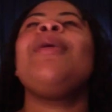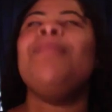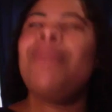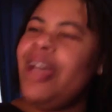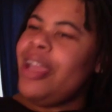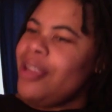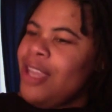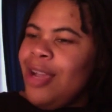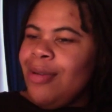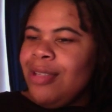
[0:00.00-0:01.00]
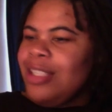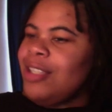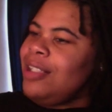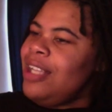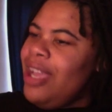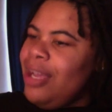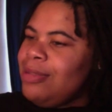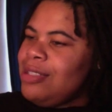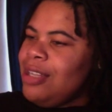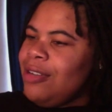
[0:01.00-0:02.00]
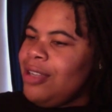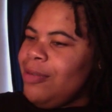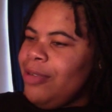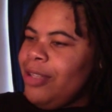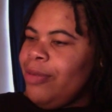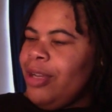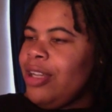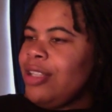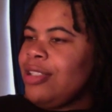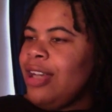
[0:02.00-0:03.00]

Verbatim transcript: But it was a cute little episode. It really was.